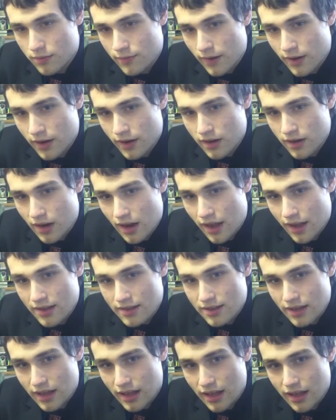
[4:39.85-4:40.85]
very
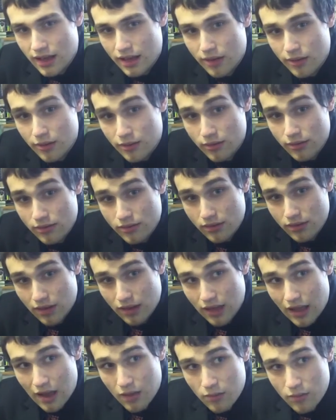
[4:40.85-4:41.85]
nice and it
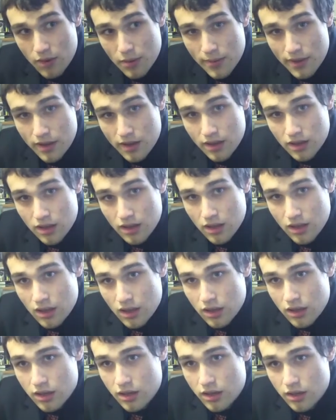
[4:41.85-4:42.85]
allowed women
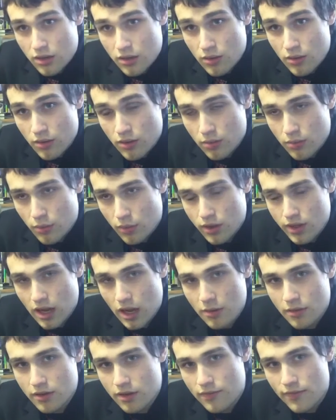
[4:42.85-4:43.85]
to do more
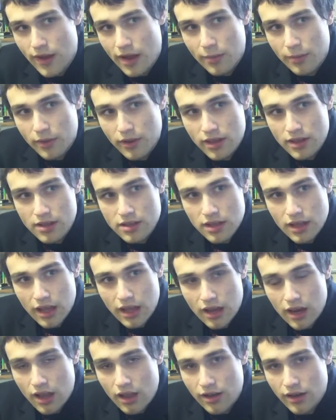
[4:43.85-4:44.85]
time with their families
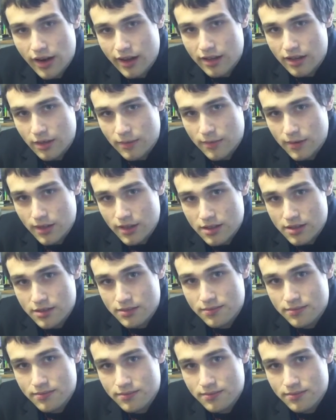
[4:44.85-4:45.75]
and other activities.